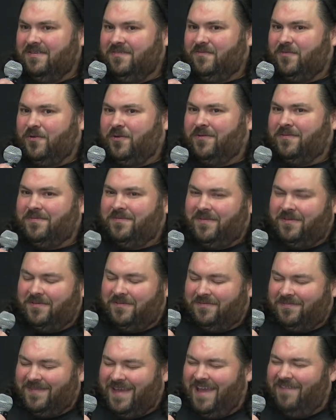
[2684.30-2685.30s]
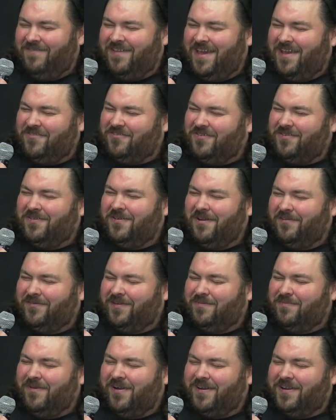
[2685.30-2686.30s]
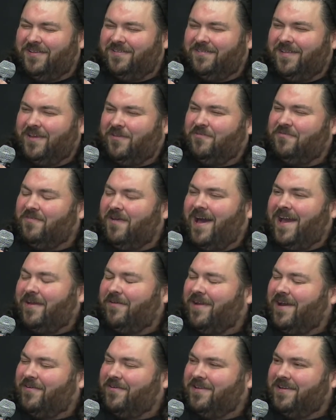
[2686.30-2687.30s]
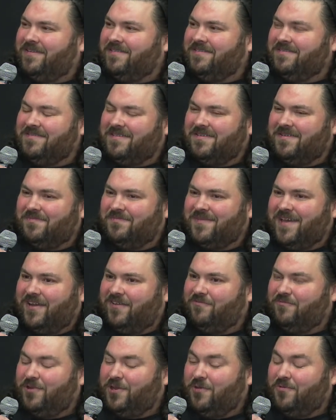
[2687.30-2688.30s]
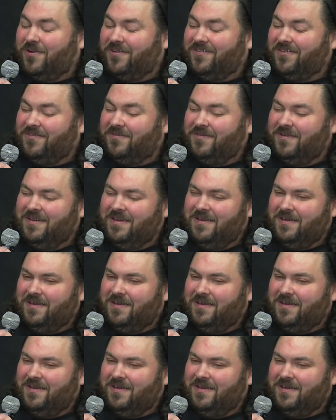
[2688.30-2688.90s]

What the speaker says: the aviation governing body to let you fly around in kind of when you want to.